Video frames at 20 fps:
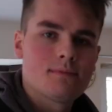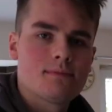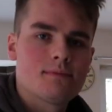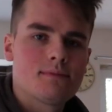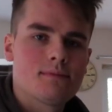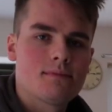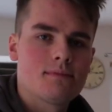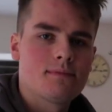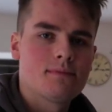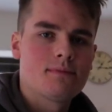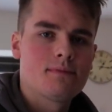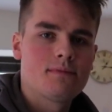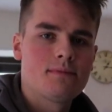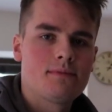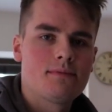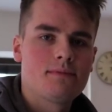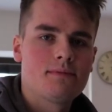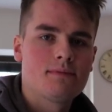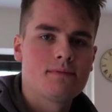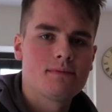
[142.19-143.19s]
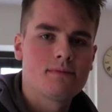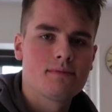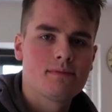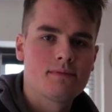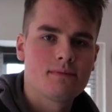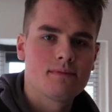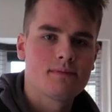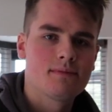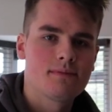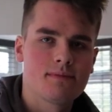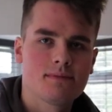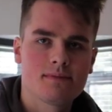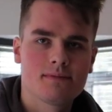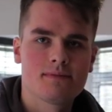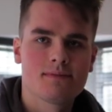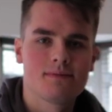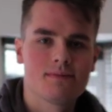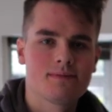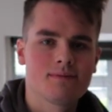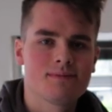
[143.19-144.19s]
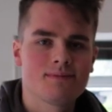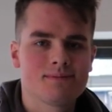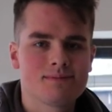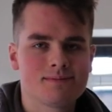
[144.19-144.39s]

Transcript: (no one is talking)